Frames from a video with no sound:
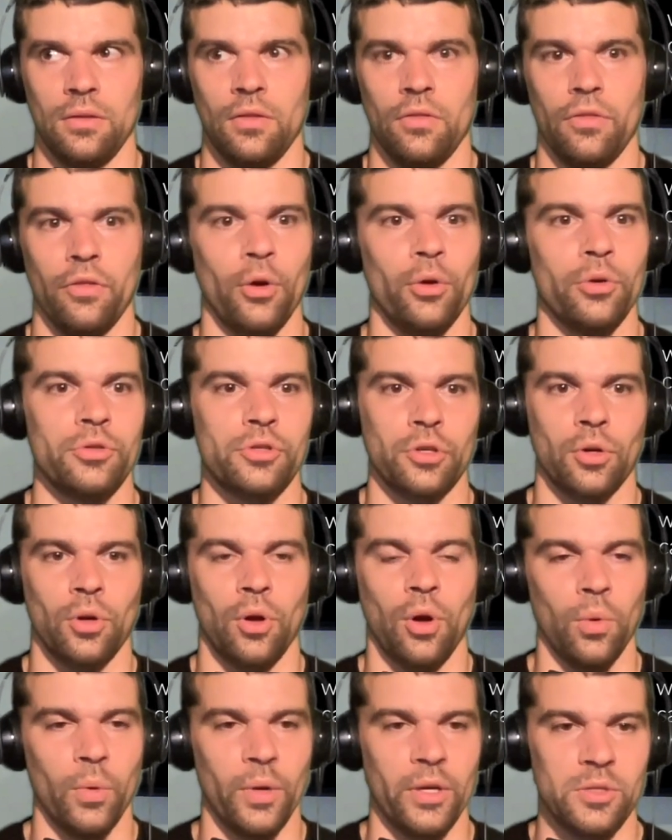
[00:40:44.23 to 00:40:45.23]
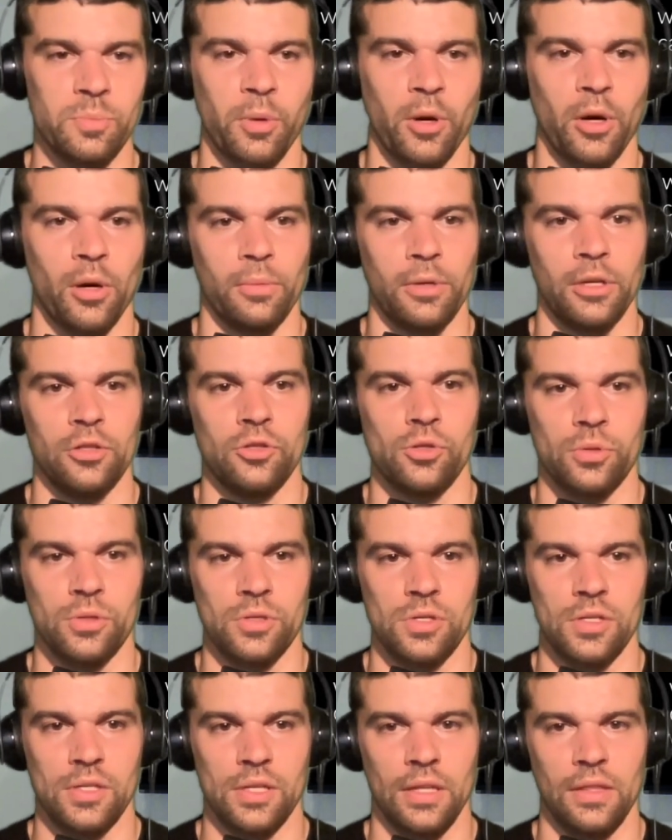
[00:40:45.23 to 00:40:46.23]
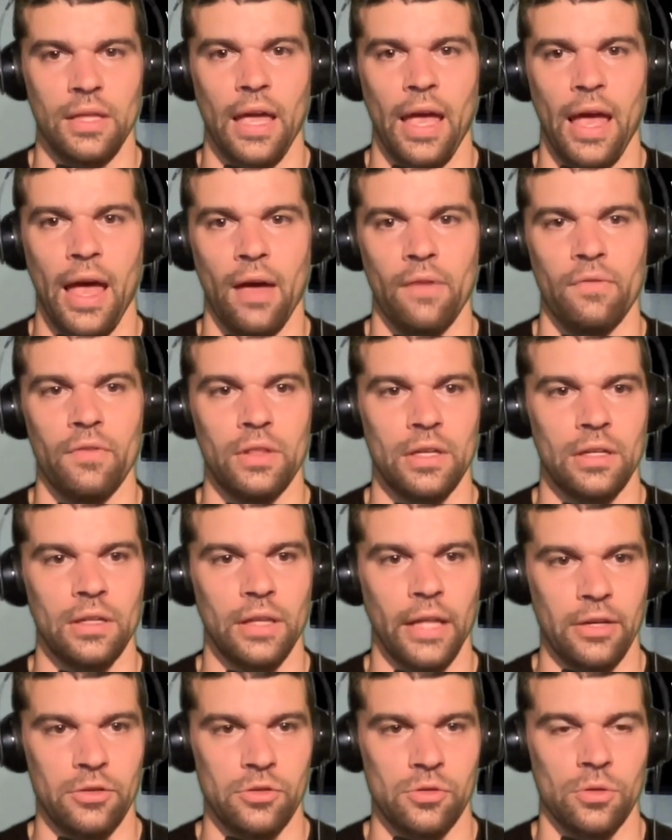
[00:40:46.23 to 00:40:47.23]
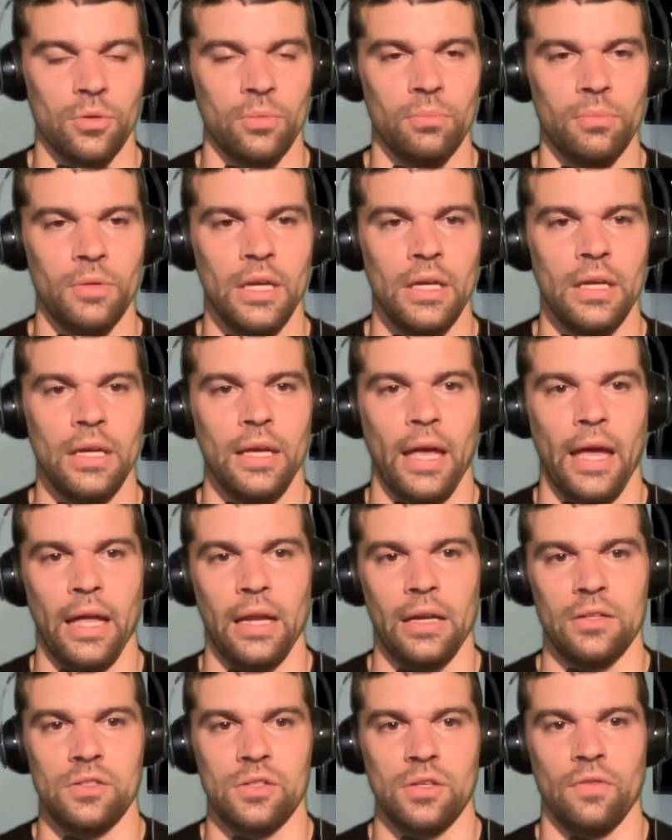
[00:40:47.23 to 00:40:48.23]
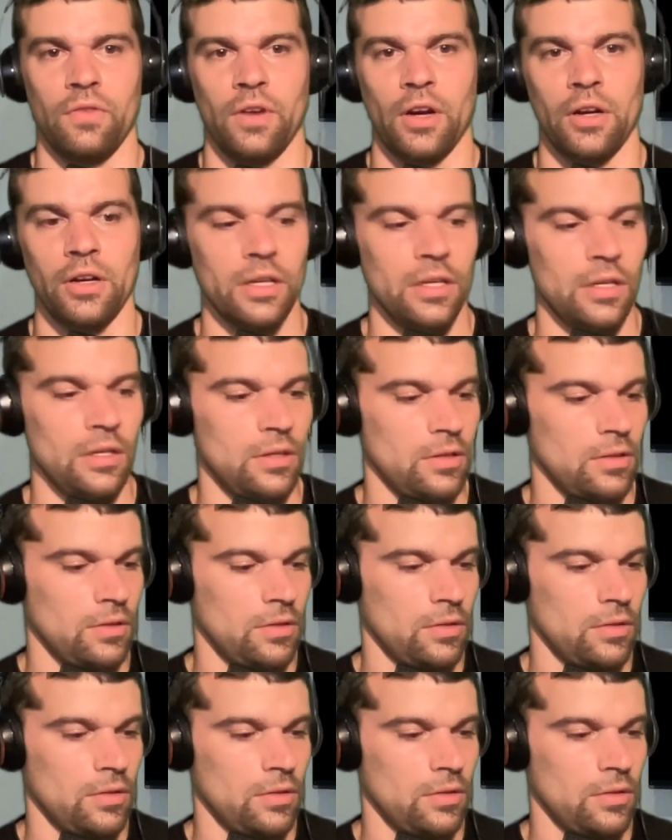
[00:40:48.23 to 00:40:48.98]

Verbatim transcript: those are always permanent choices that they have in the classroom and it's a very